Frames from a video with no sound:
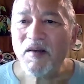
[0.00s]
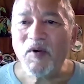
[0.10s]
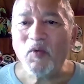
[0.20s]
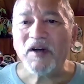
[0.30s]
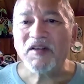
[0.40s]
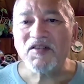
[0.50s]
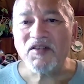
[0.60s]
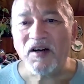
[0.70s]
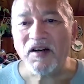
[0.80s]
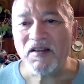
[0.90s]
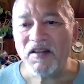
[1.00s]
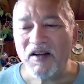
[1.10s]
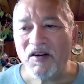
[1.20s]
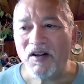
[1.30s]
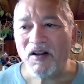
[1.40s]
But what started
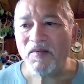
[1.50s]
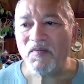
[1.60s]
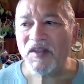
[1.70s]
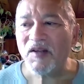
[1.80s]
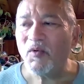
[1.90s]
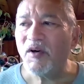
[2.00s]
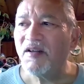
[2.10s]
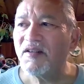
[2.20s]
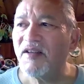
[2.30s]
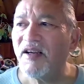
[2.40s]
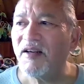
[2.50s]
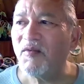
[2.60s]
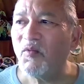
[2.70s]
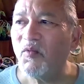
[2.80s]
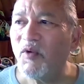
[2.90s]
that all was
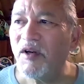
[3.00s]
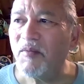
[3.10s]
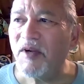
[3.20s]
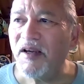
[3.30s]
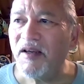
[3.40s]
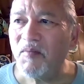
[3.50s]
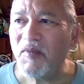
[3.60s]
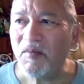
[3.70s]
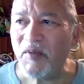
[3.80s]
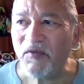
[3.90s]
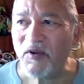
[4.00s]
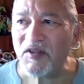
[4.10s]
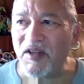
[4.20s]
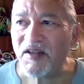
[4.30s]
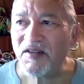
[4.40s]
that one of my, my, my
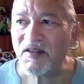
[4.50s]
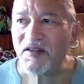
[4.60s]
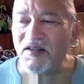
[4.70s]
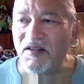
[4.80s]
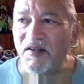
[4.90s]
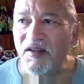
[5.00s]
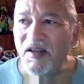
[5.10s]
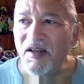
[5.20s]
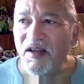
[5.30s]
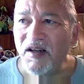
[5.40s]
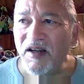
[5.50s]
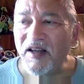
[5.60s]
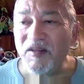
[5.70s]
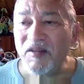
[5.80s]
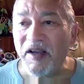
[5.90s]
first cousins
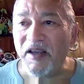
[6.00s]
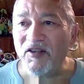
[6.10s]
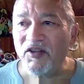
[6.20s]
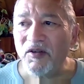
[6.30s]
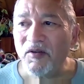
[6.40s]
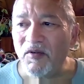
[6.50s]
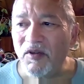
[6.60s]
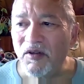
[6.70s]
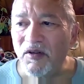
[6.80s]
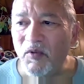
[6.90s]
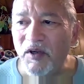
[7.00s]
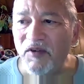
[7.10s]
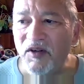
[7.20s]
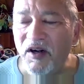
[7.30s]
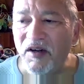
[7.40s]
cousin my age, her, her one of
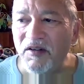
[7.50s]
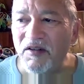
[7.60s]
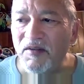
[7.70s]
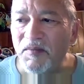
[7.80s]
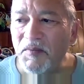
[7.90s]
her daughters,